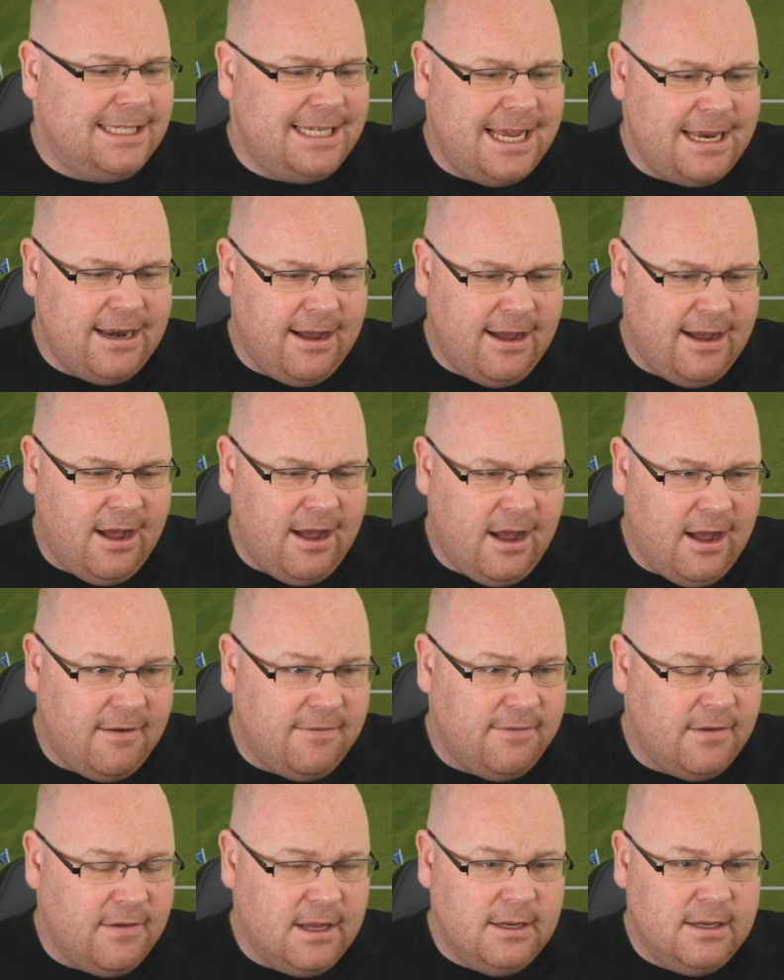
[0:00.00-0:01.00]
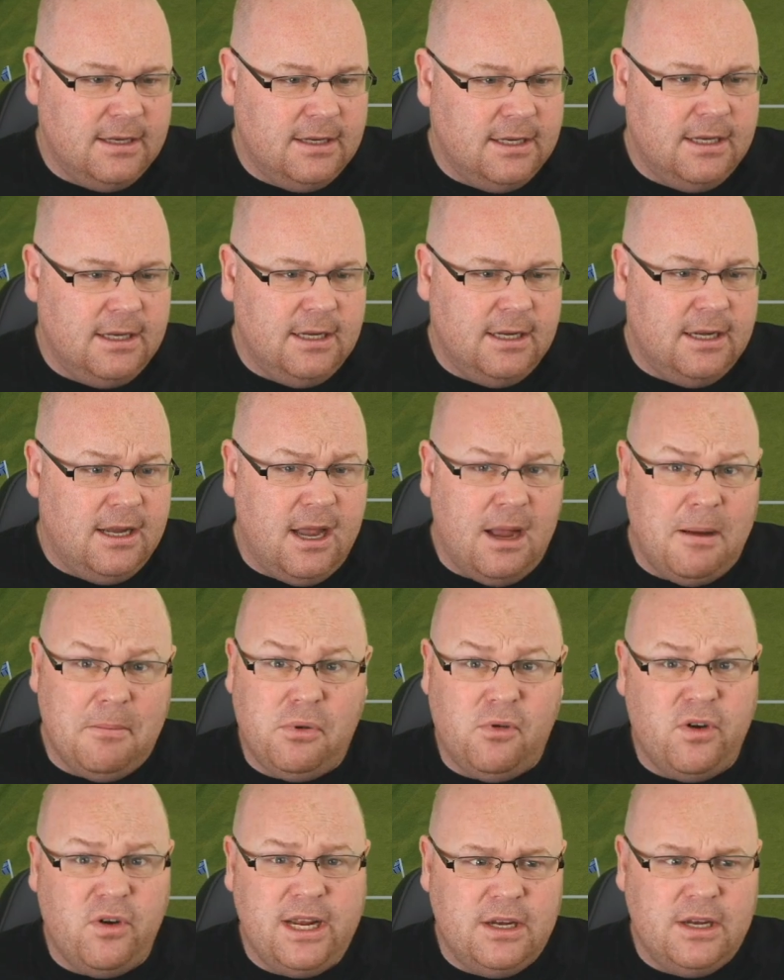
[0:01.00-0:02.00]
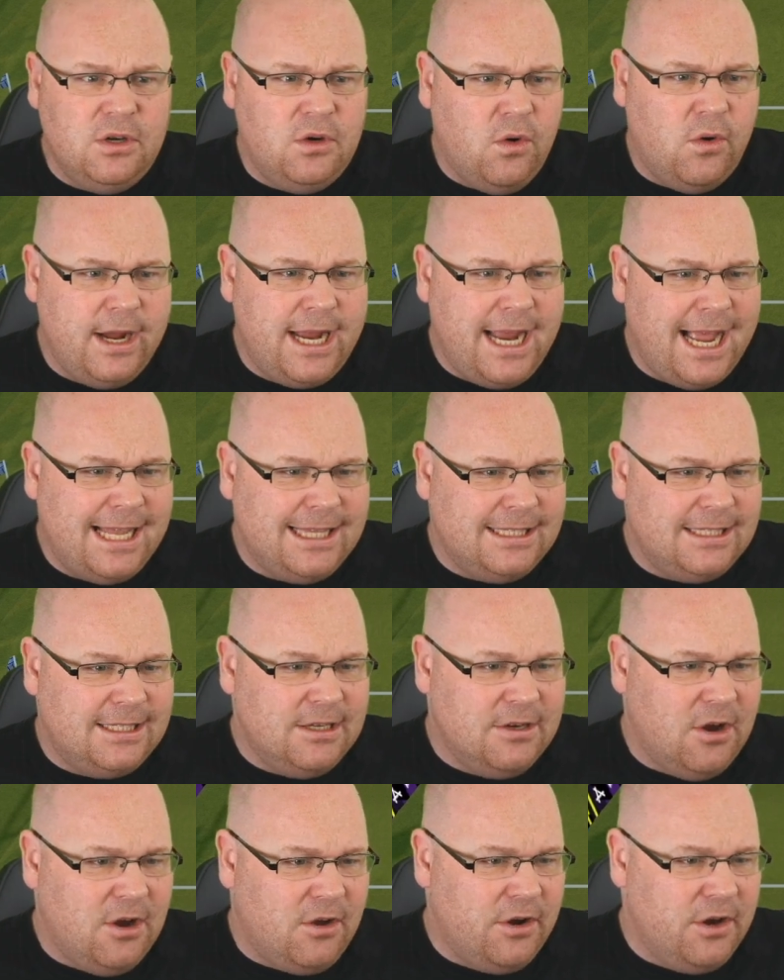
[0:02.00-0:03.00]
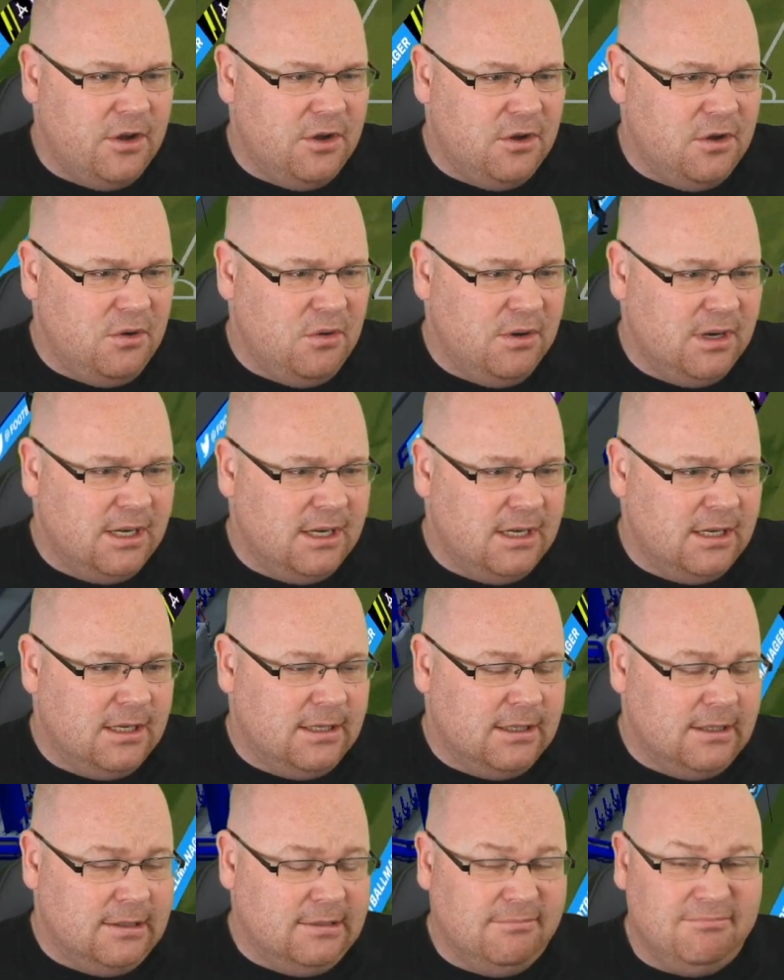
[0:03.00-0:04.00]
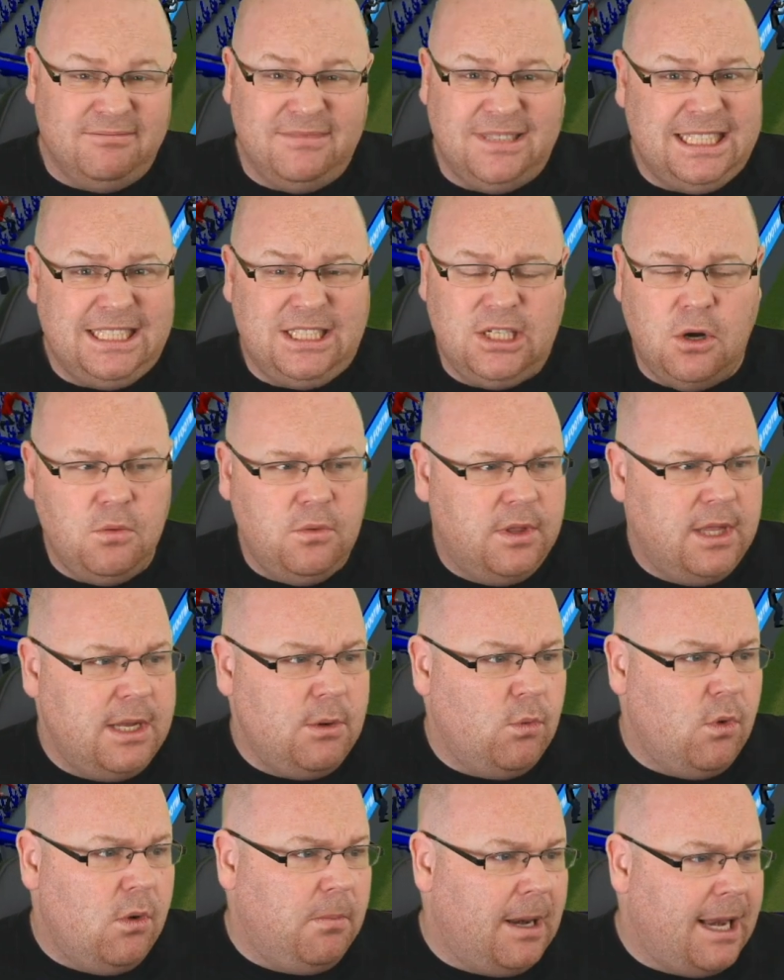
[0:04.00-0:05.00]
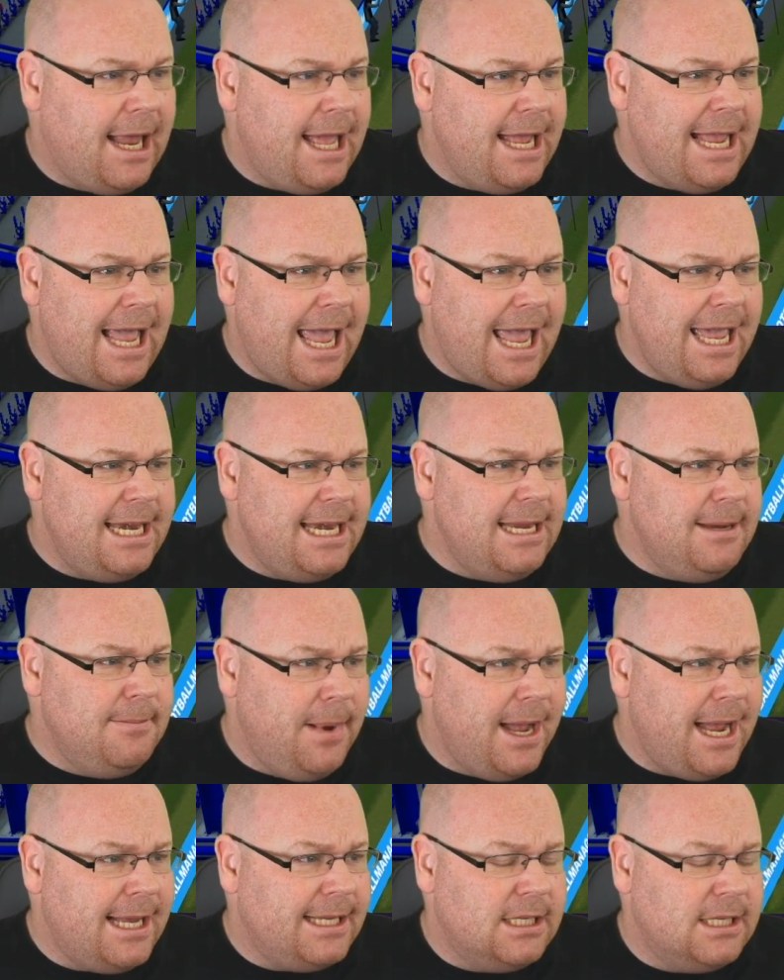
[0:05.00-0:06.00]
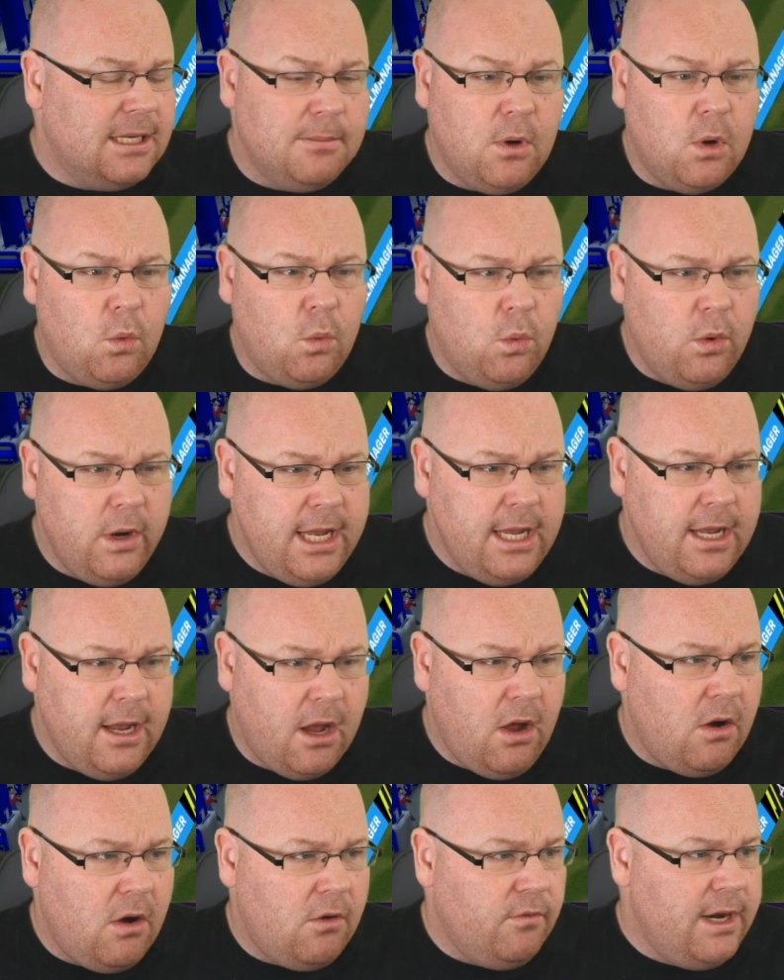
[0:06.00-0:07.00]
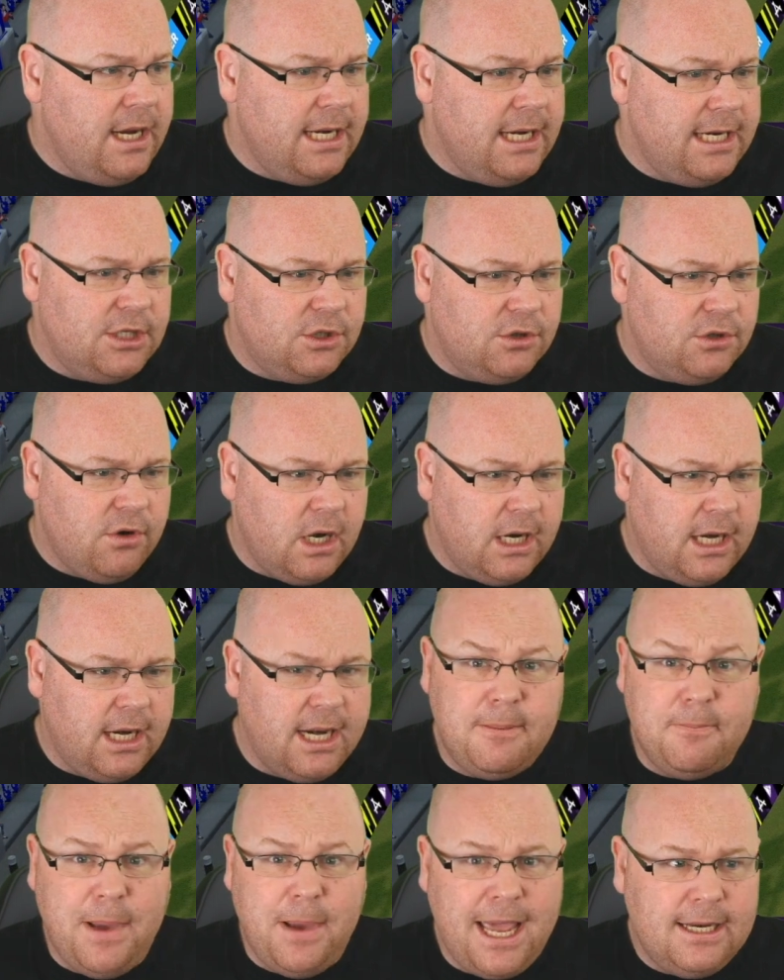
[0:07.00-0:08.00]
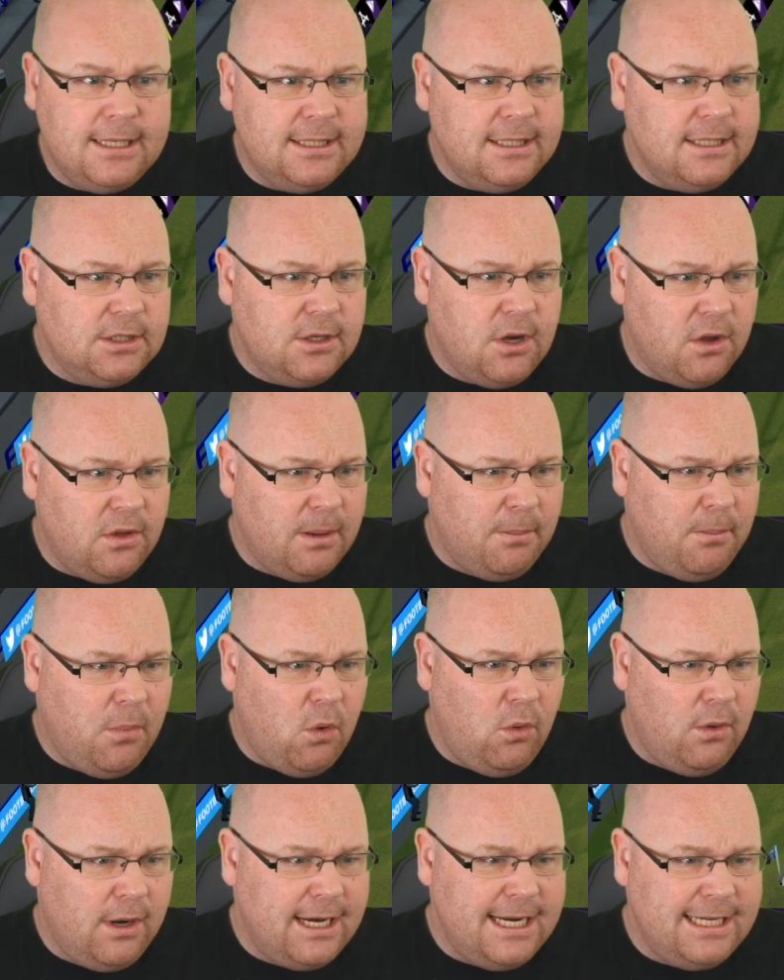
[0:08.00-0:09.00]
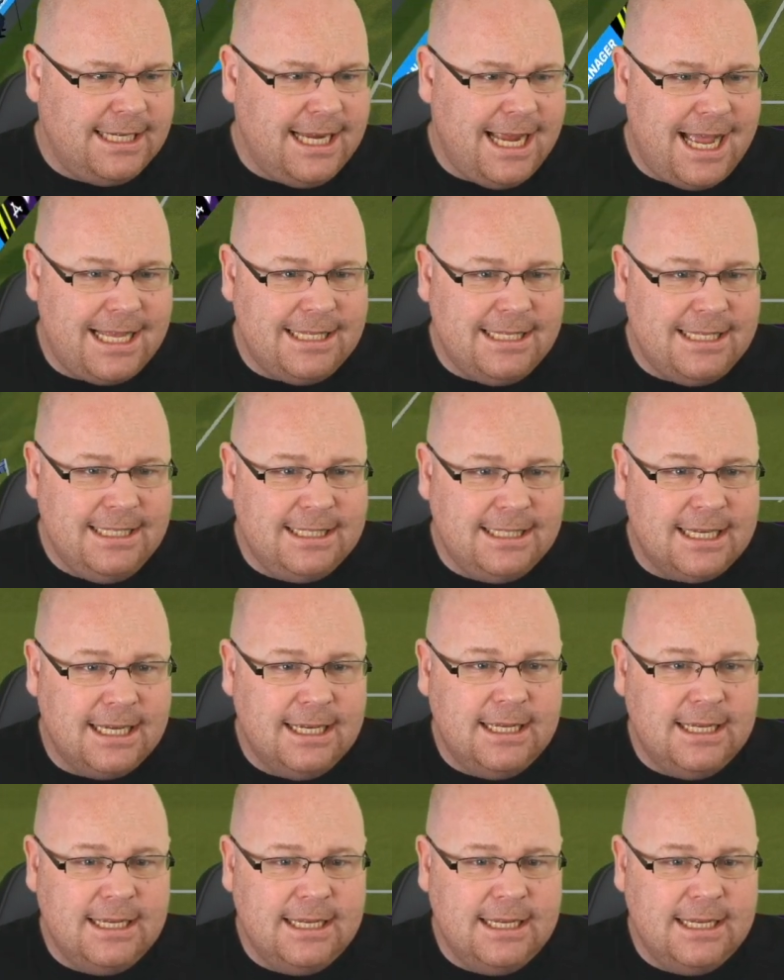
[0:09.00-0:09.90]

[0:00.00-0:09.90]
at centre-half and bring Adoy Hansen on, who I don't think will play any better, but we are really struggling. Pedersen's got the ball in his hands.